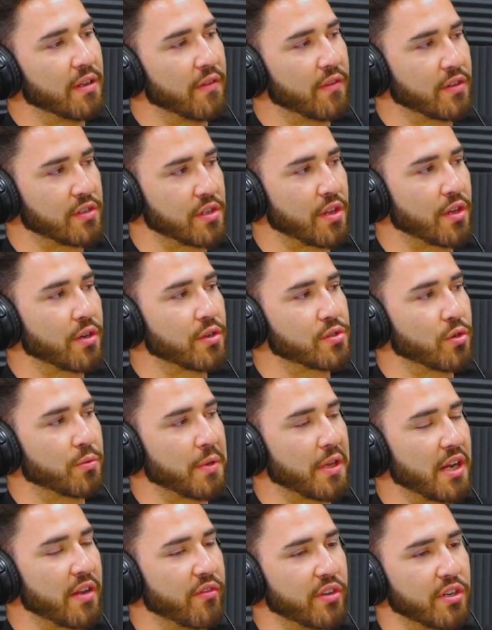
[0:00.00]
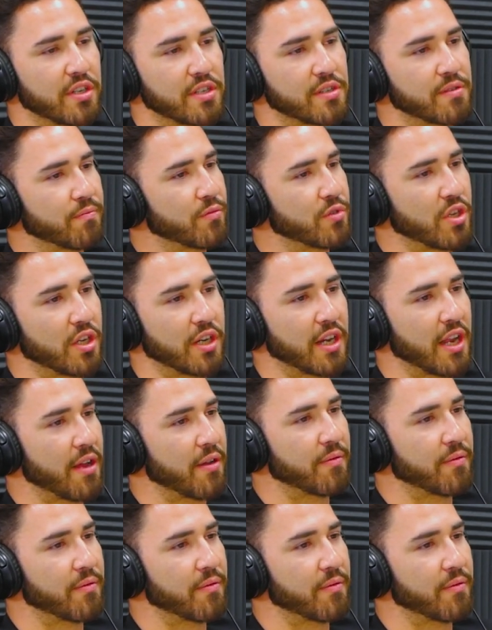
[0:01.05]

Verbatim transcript: If there's a thunderstorm, they definitely just shut it